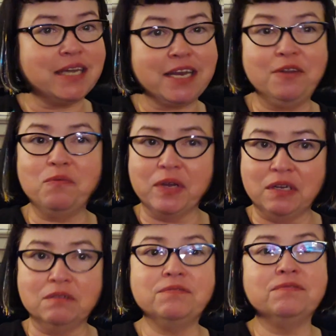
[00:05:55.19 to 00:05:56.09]
getting rid
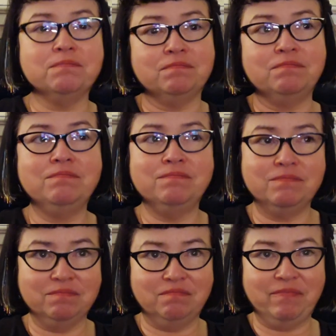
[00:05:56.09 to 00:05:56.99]
of
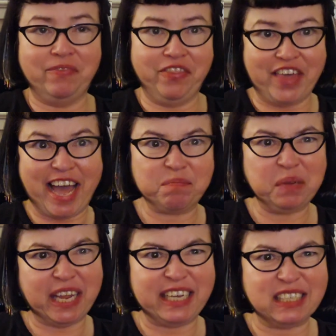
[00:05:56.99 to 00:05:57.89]
that
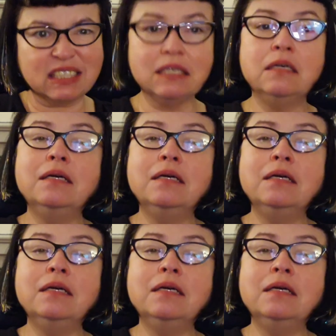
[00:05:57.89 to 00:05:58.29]
place.